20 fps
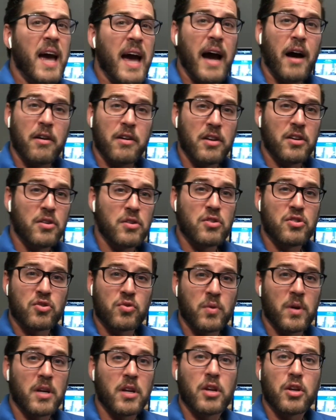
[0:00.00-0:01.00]
How can you
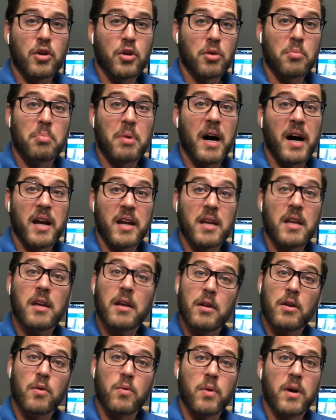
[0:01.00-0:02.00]
trick your
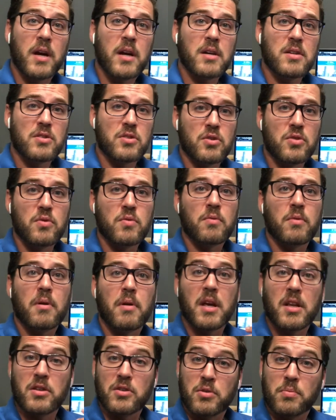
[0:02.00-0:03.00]
body in a way
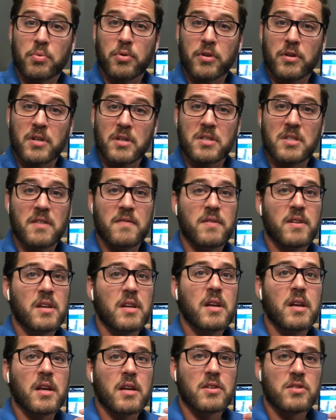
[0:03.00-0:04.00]
into
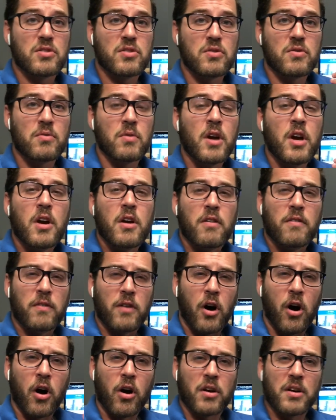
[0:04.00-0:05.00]
productivity, into
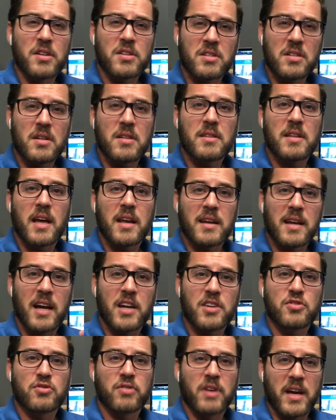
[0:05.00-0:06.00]
harnessing that
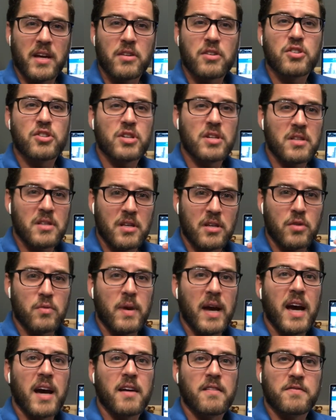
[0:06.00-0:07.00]
natural energy that you
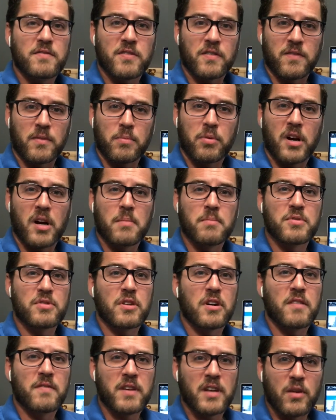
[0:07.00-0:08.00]
have for problem
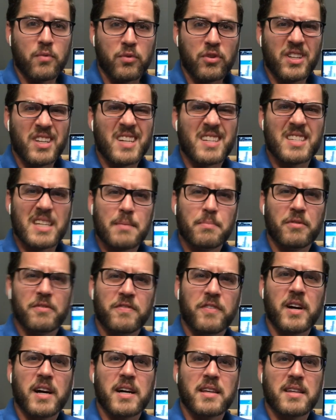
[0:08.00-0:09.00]
solving and really
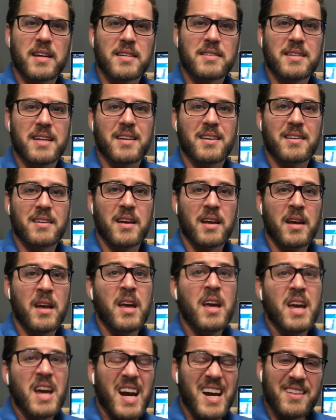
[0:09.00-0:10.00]
exemplifying that day to day?
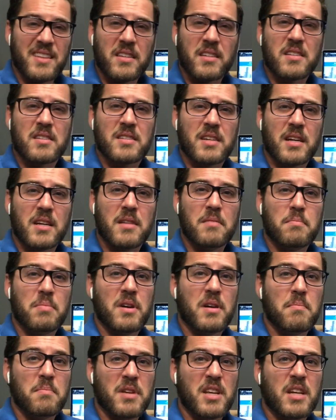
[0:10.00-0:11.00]
And then the second
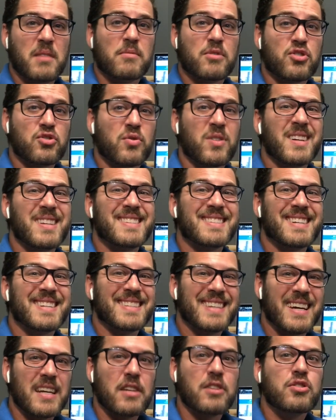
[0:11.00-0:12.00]
bit, being able to
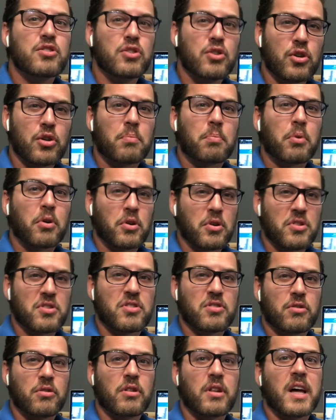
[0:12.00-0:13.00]
translate that into your
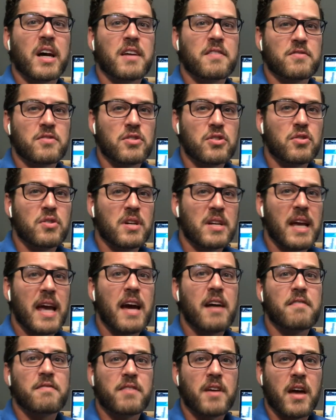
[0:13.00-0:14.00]
personal life so you can
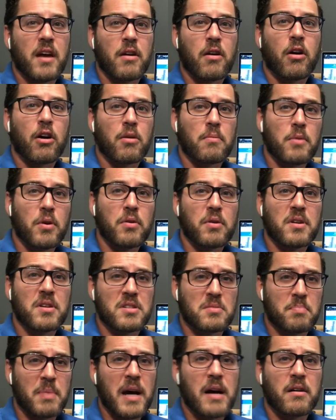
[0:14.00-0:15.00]
have that
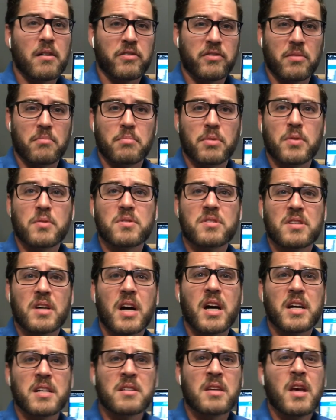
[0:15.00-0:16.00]
harmonious balance on both
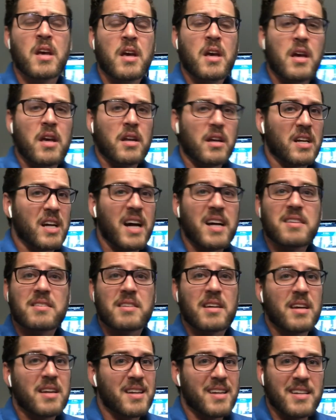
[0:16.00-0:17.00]
sides. And
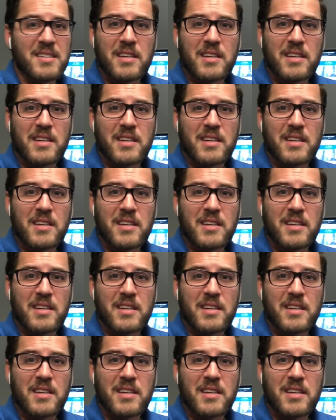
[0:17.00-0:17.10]
Kaizen